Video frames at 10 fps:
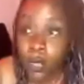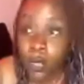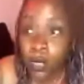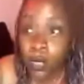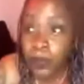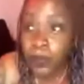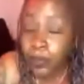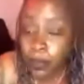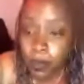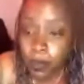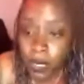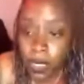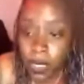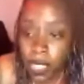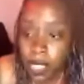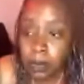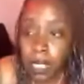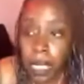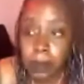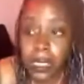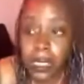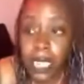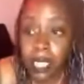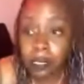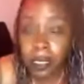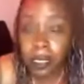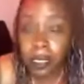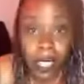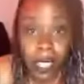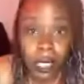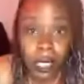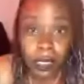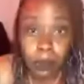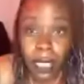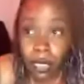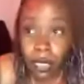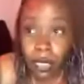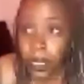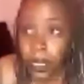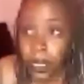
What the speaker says: Sometimes it's like a flash of a picture. Sometimes it's like a scene.